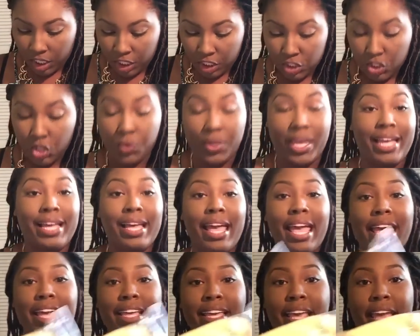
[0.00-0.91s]
So yeah,
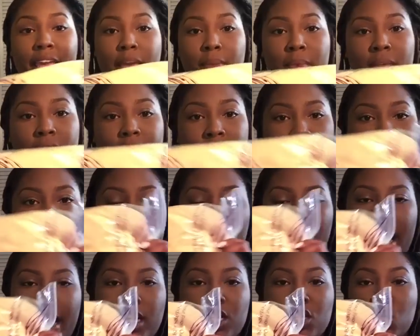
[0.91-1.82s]
it came in this
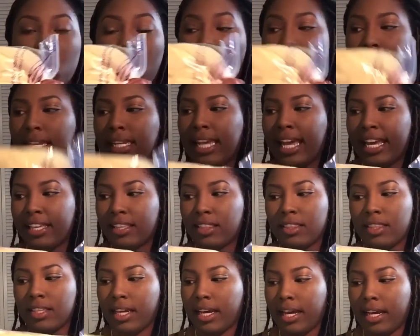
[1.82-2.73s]
bag, so I like
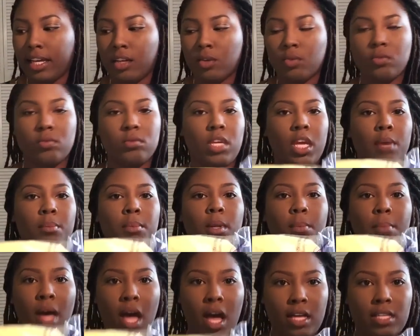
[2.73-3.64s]
that. It came in
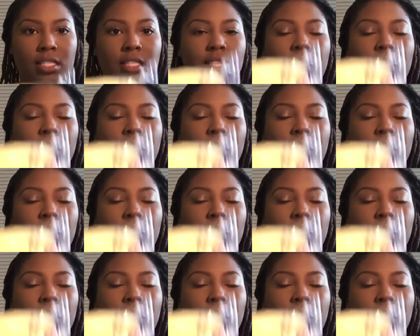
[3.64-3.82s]
the box,